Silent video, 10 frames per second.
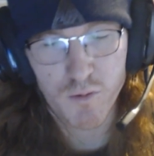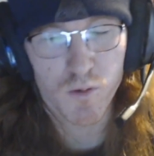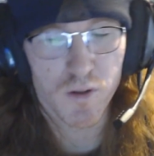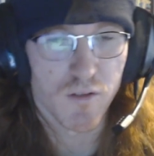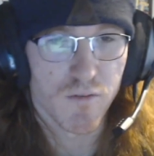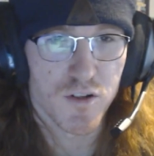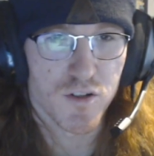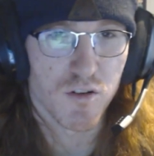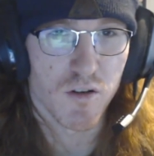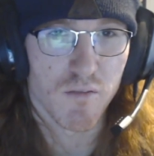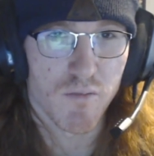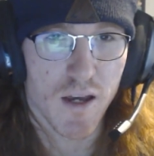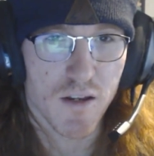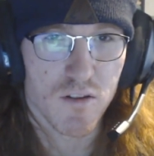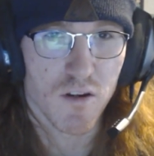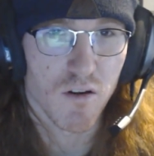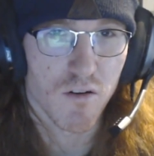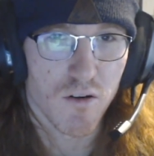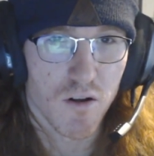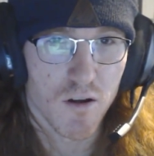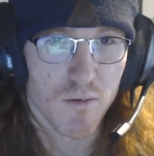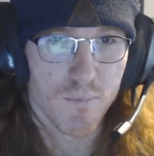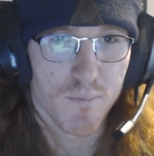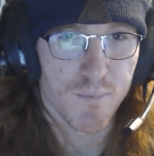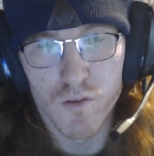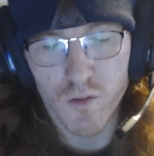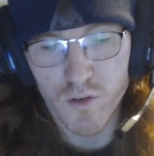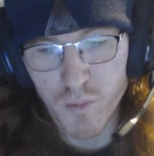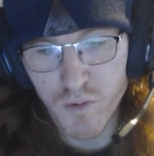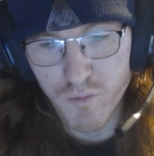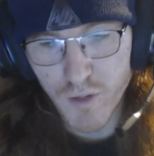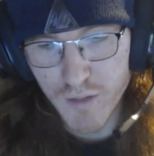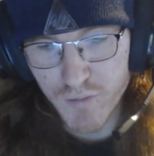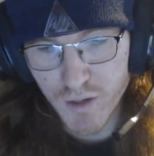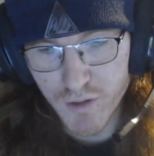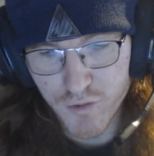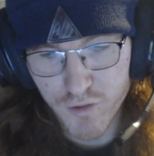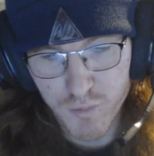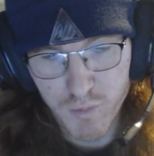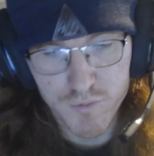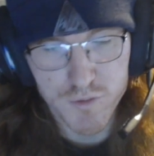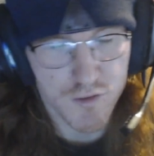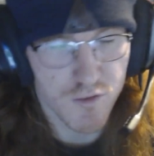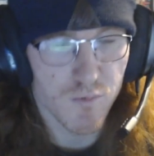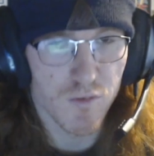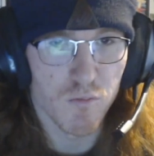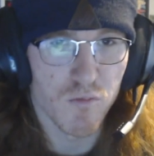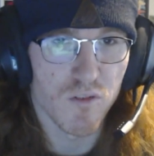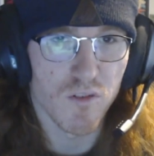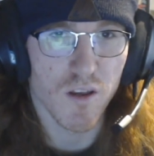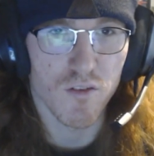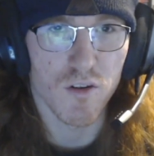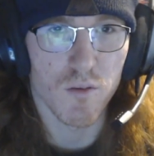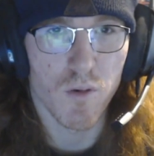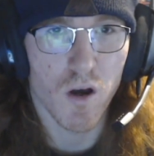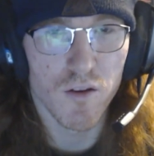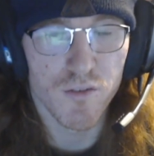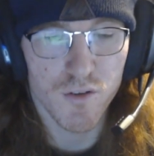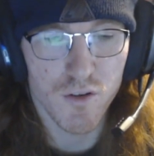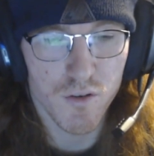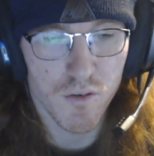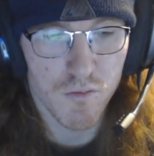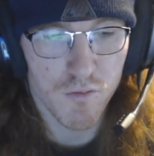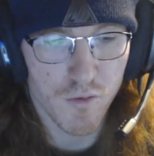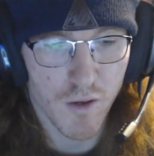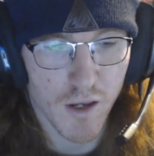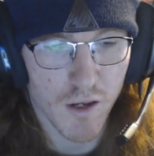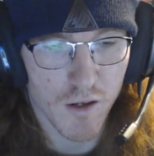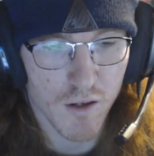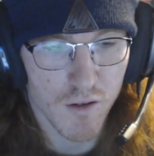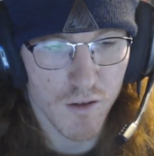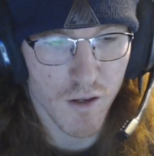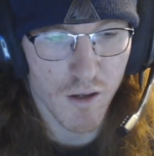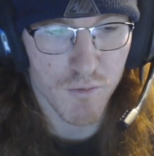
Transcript: fully, if I should go get vaccinated or not. So it's been 5 days since my first symptoms and testing positive, and